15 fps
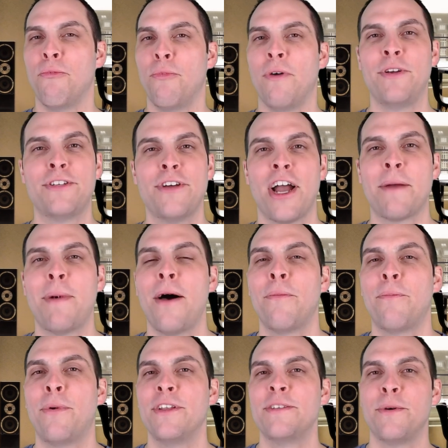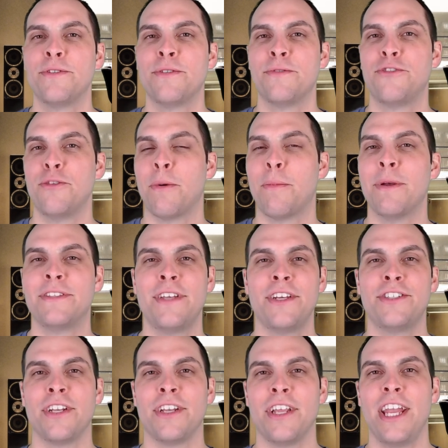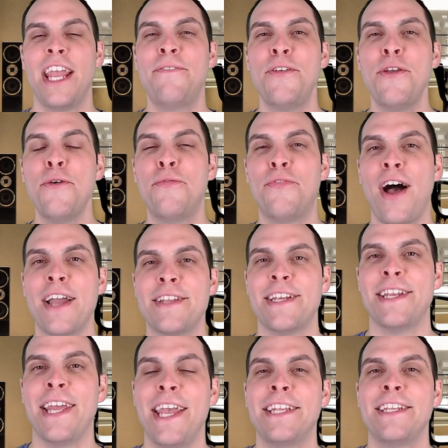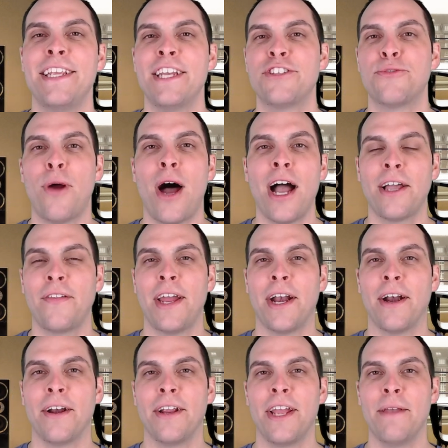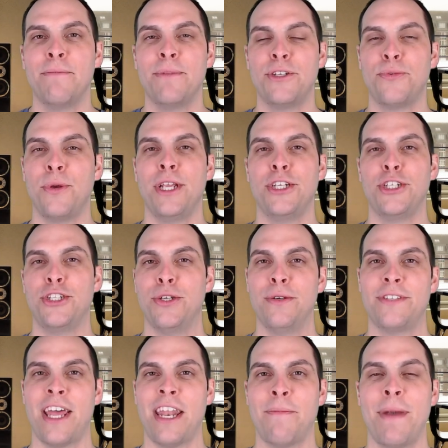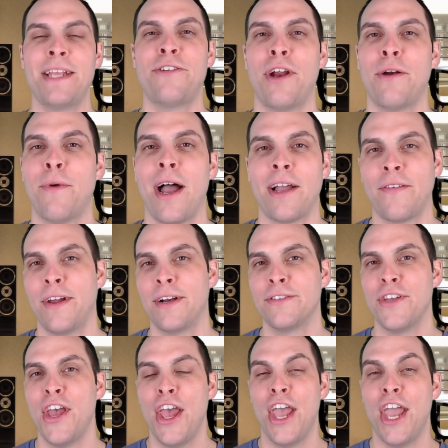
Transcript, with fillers: if we talk about principles of superposition, if you find an igneous rock layer in between two sedimentary rock layers,